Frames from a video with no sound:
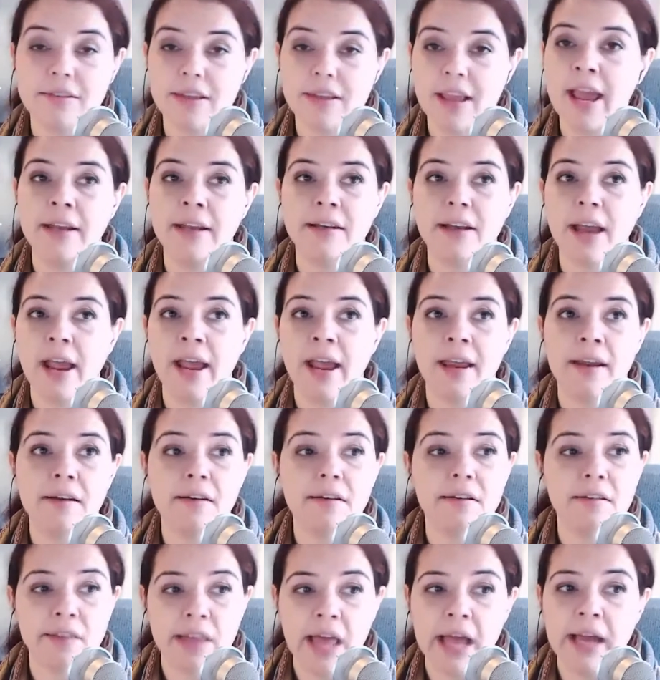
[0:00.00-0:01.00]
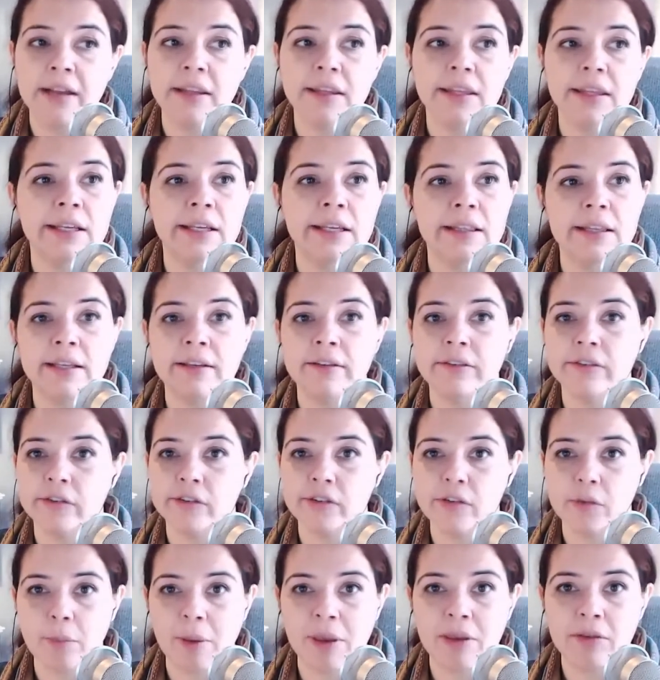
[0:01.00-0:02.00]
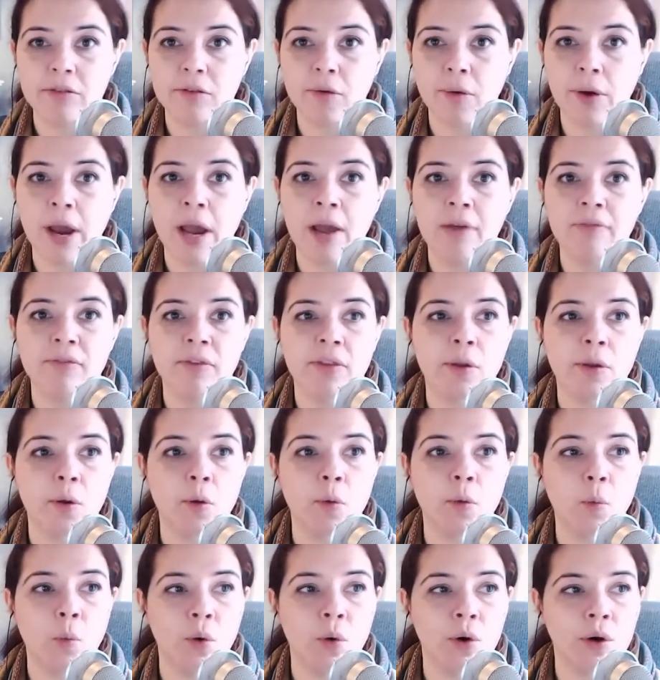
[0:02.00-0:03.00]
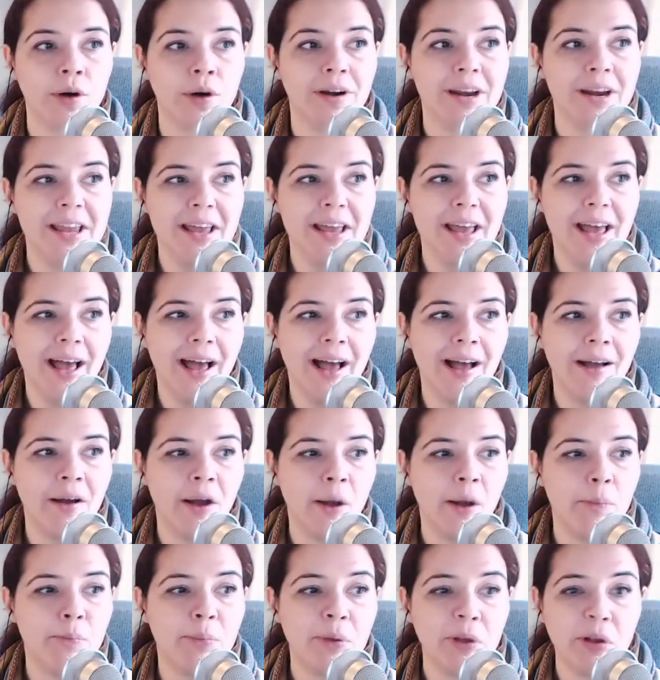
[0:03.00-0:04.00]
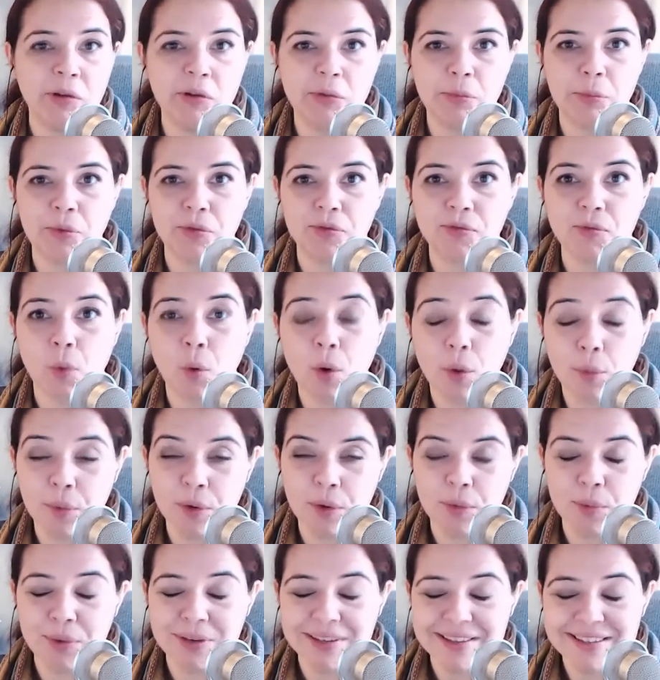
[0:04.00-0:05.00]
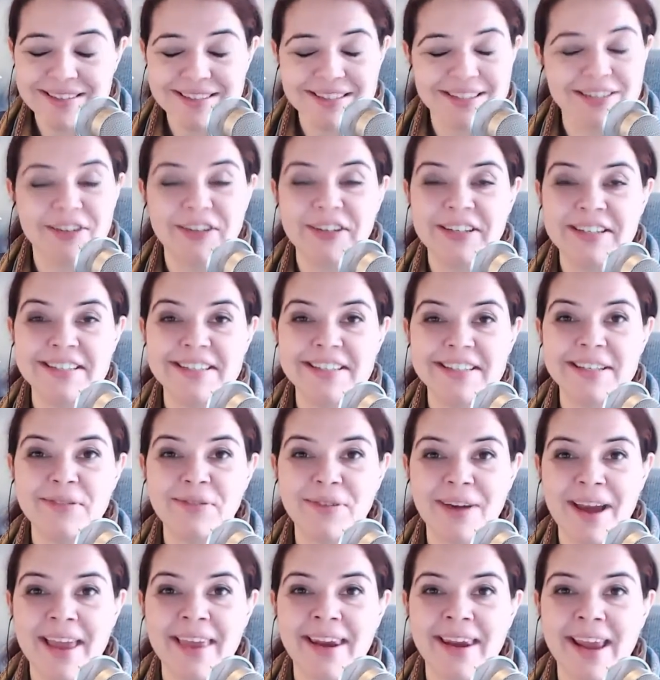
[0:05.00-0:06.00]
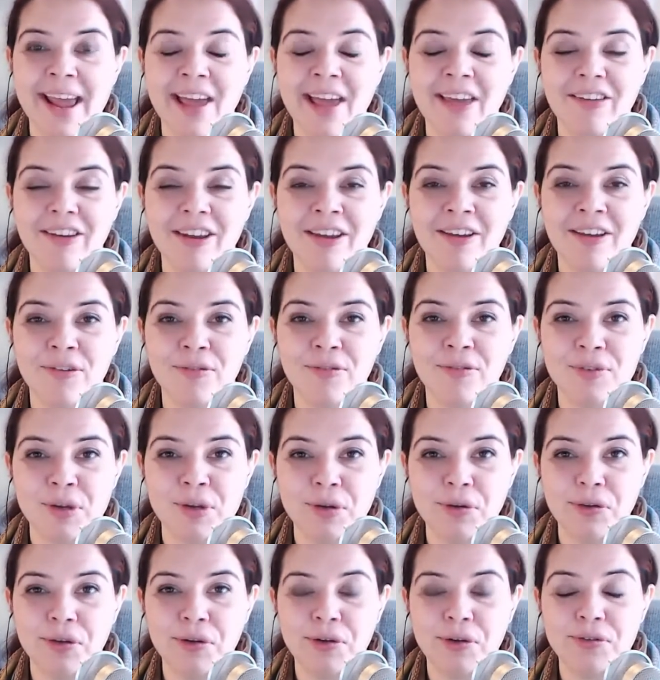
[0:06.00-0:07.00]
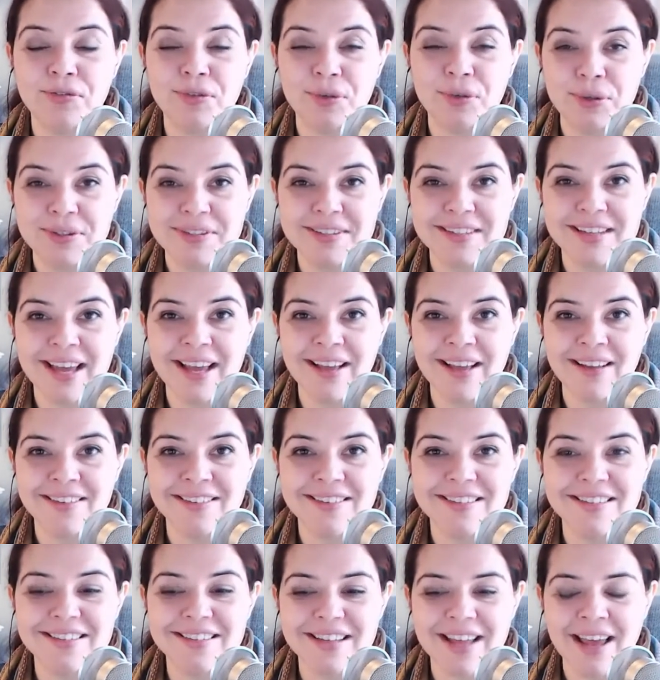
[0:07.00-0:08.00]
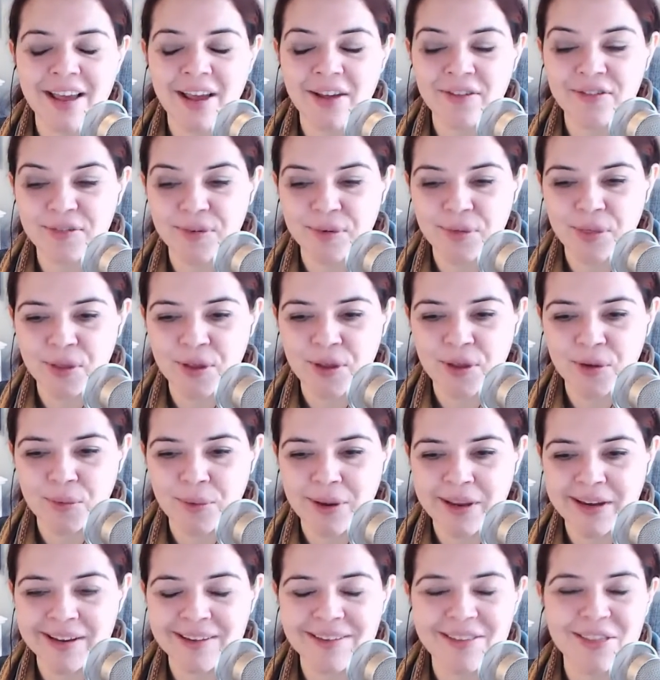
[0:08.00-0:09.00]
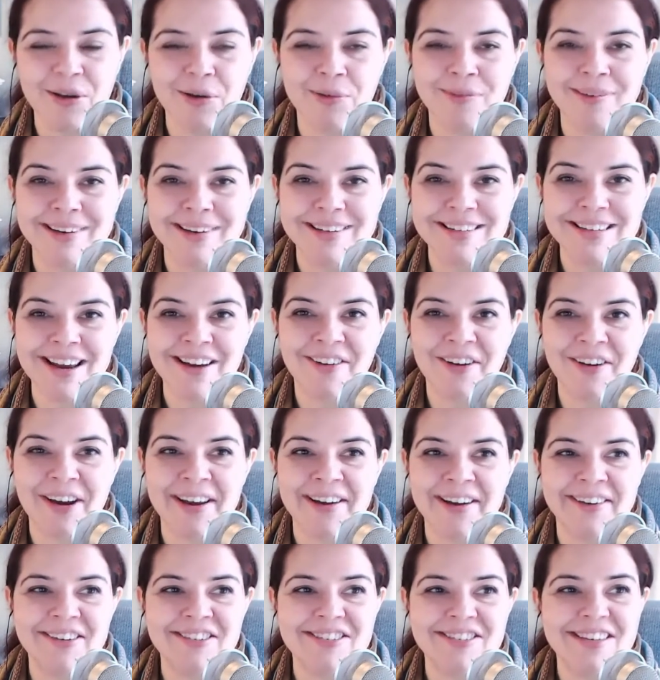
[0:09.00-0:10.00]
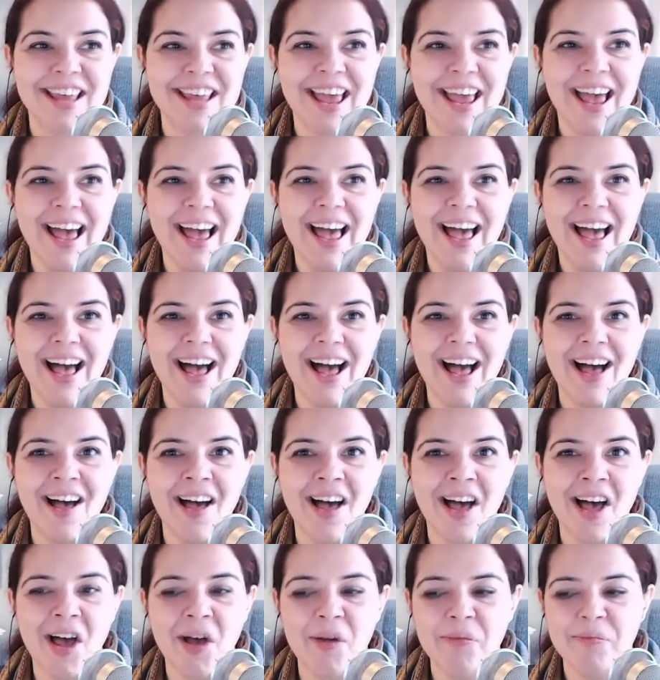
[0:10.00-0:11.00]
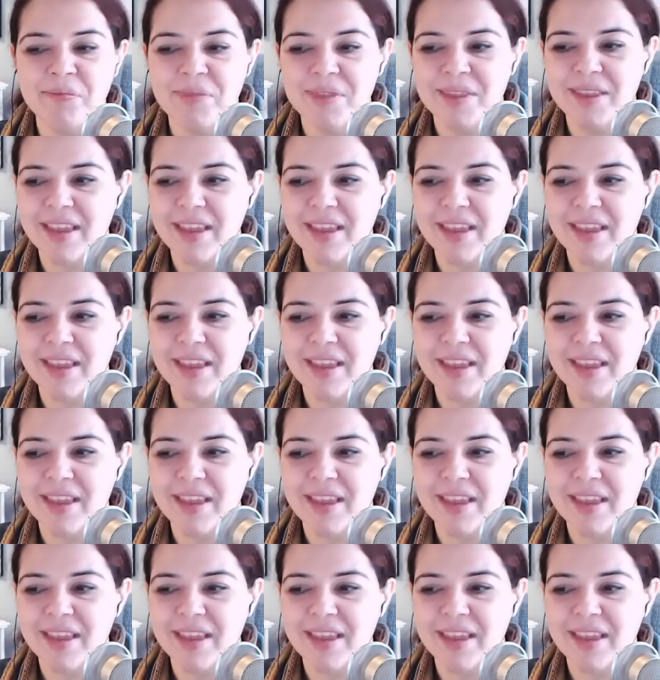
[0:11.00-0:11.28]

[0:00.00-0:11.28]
and and luckily these are spacecraft that were uh, built before we really seriously ran out of nuclear fuel cells uh, for the radiothermic generators, um,